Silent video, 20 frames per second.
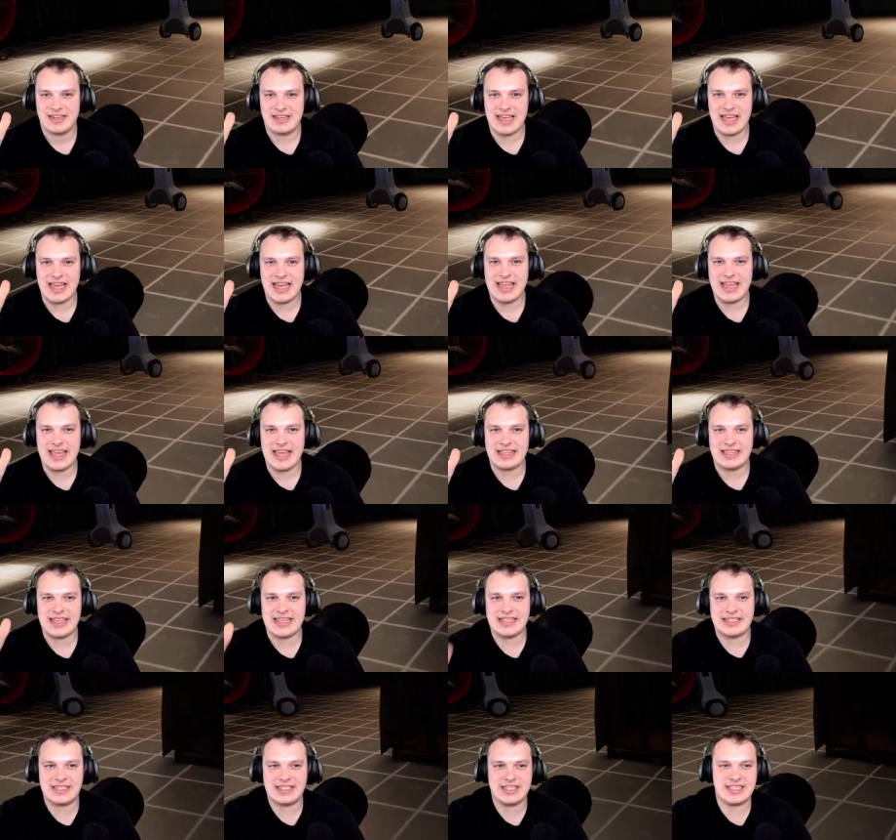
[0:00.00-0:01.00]
It, it,
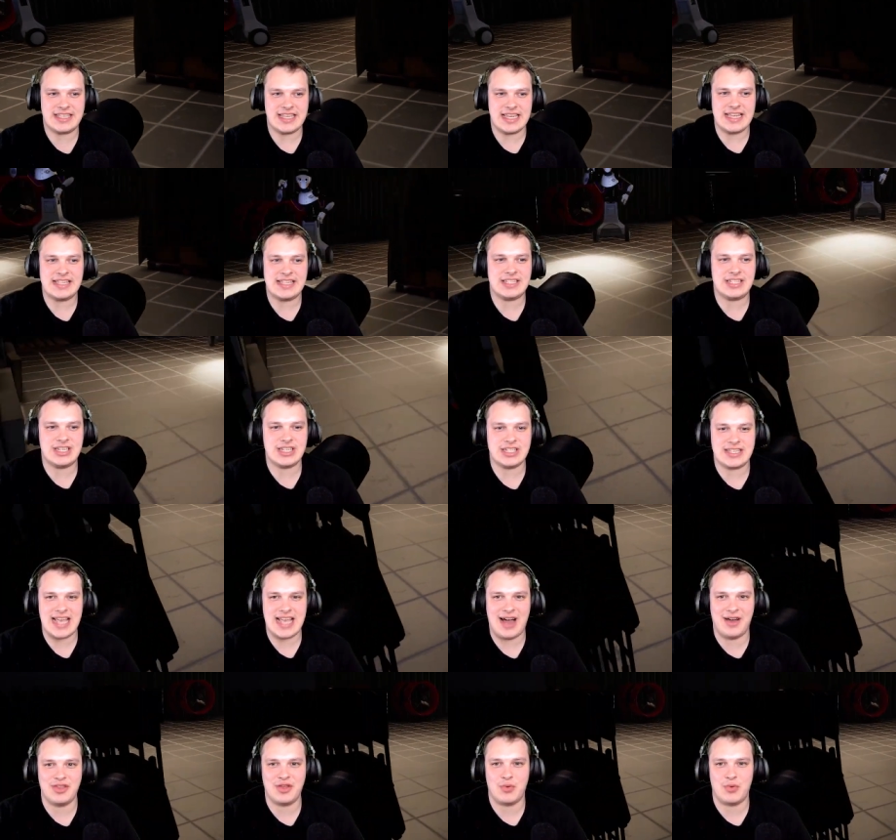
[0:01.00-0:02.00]
it's just it's just
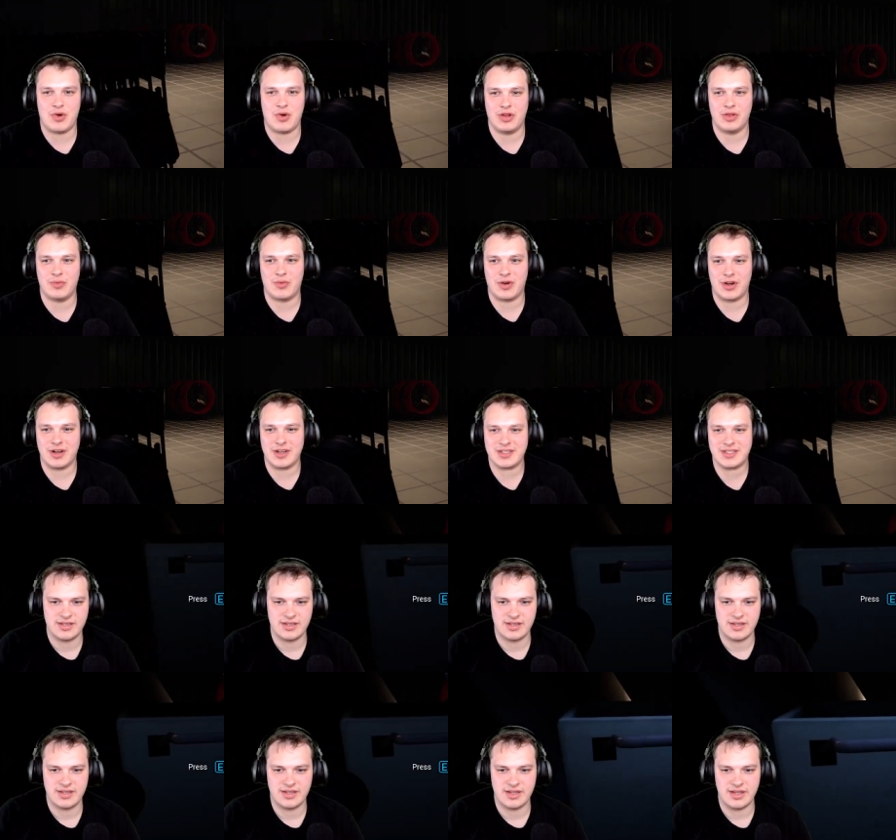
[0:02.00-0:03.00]
how the world works.
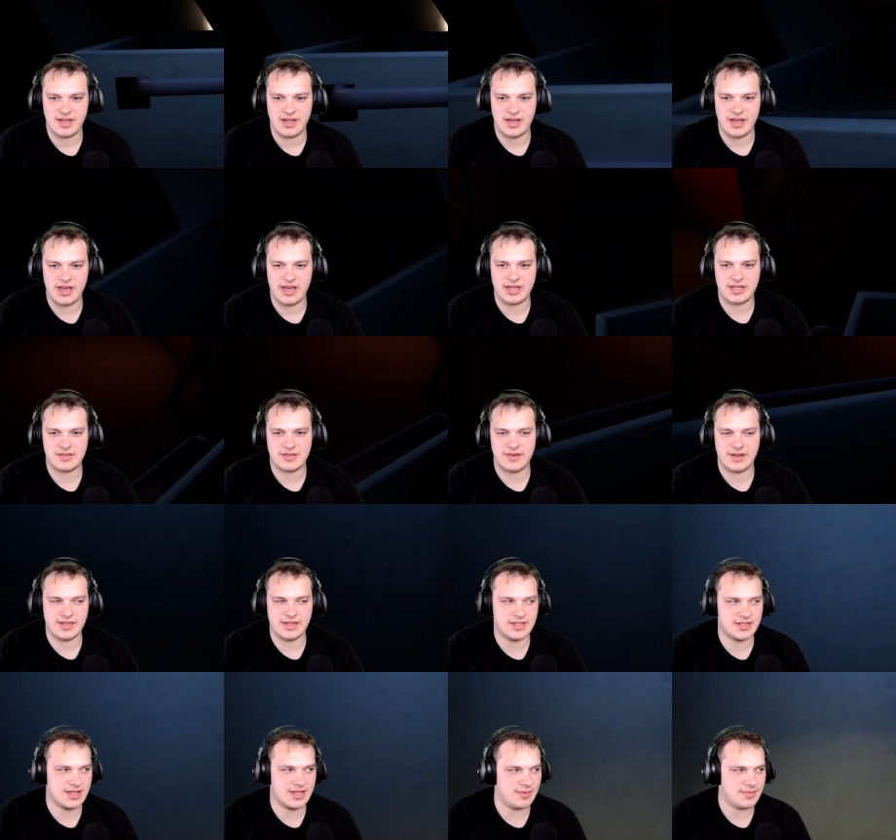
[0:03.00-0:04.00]

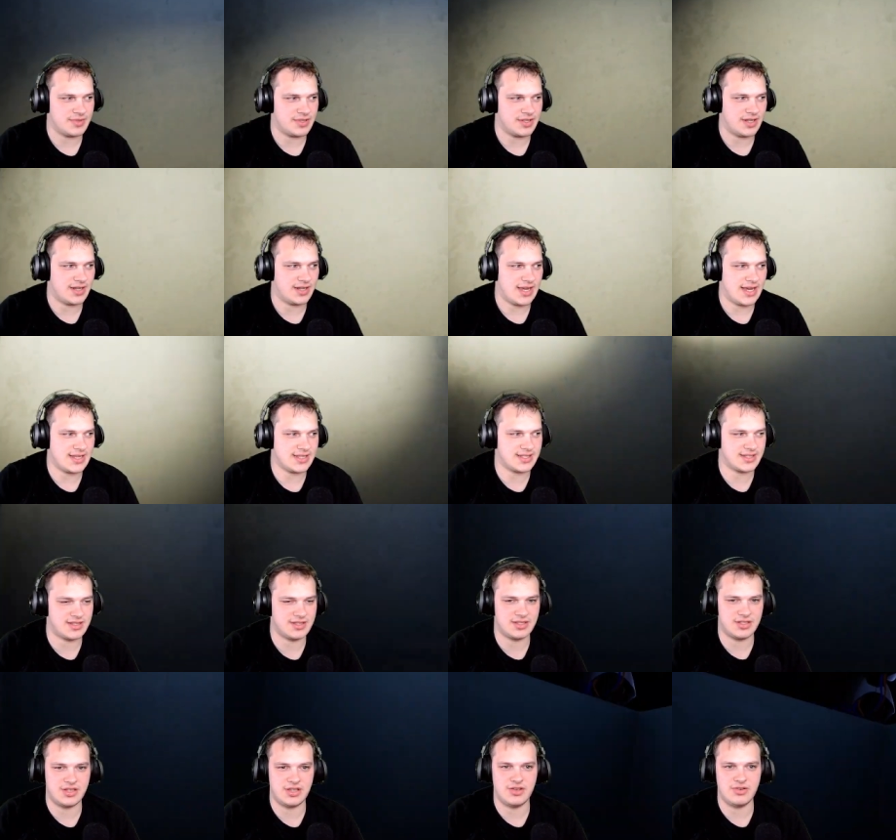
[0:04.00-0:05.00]
Xrez comes in and
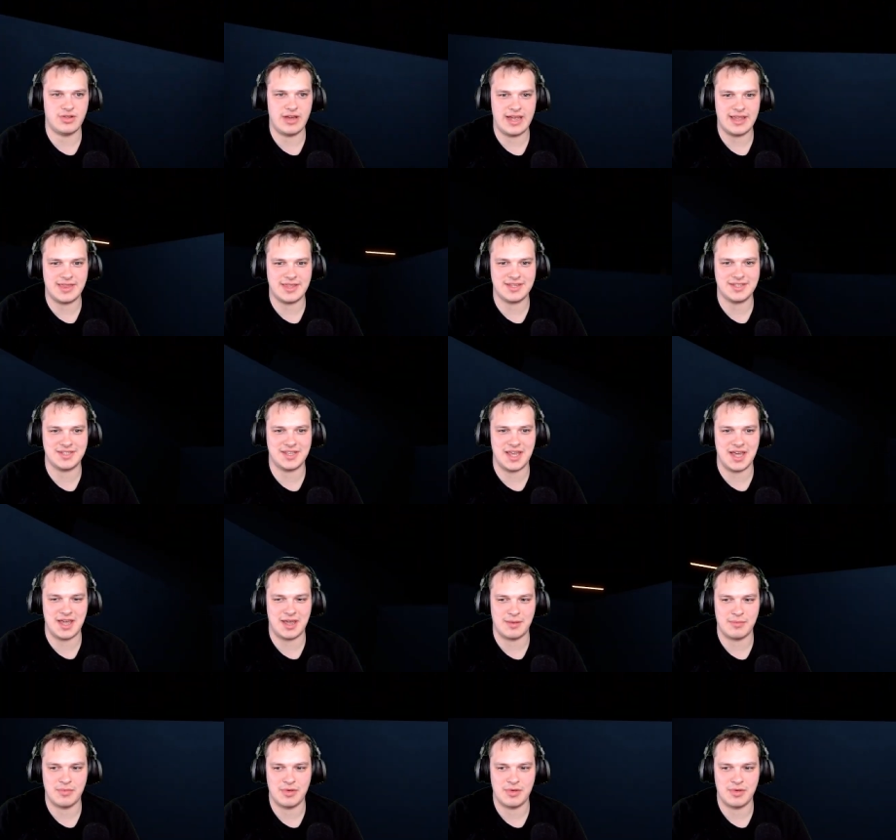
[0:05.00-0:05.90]
asks, "Do you like this game?"